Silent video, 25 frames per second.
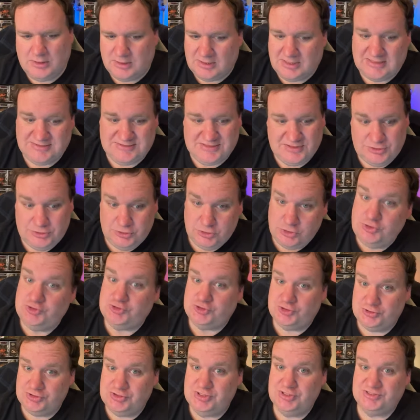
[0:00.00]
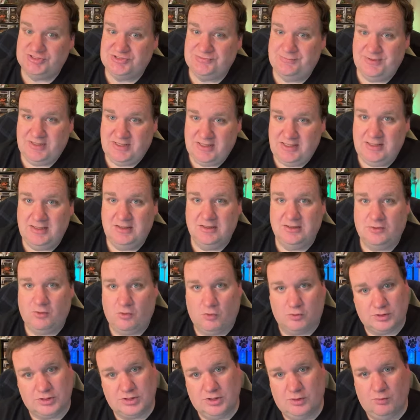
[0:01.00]
Because it used to just be
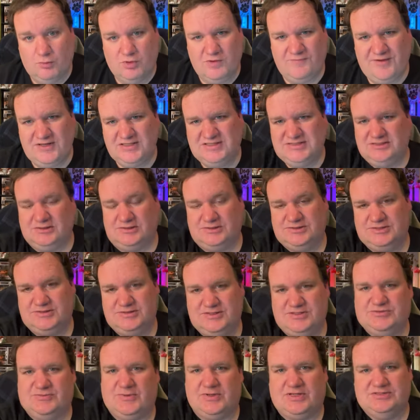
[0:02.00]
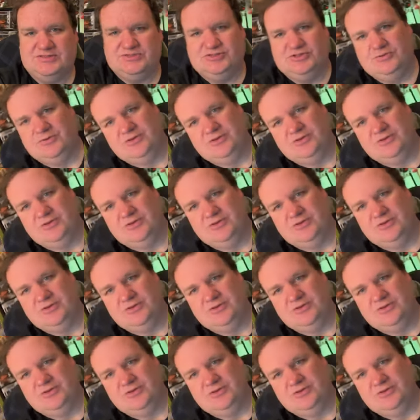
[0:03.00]
horrible. What if I tilted this way? Does it do